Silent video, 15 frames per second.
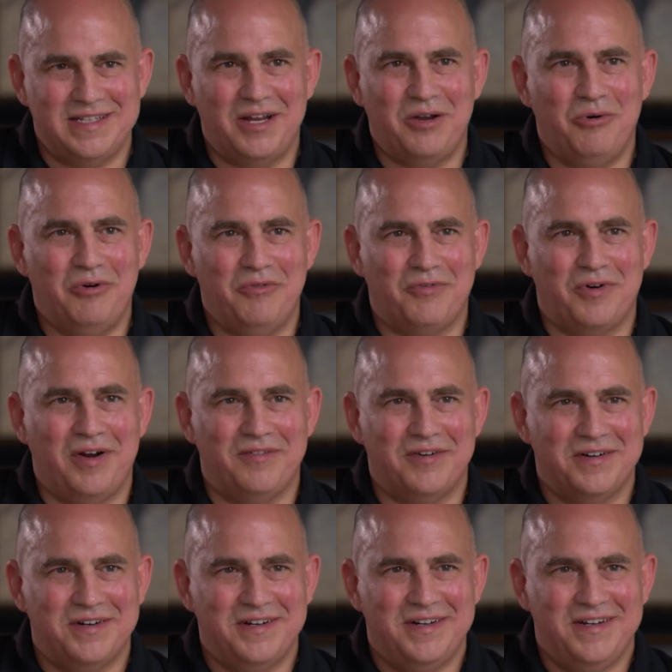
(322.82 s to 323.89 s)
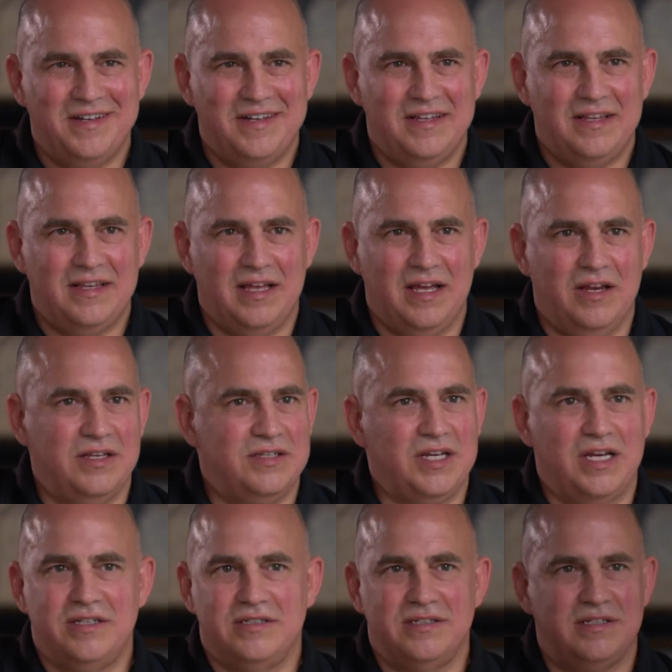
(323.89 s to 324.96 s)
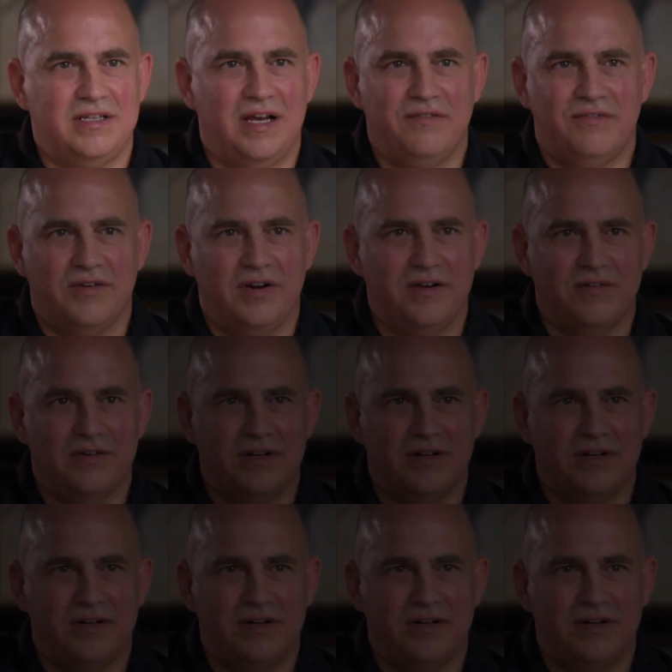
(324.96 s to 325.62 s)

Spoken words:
they go on forever. It changes a life forever.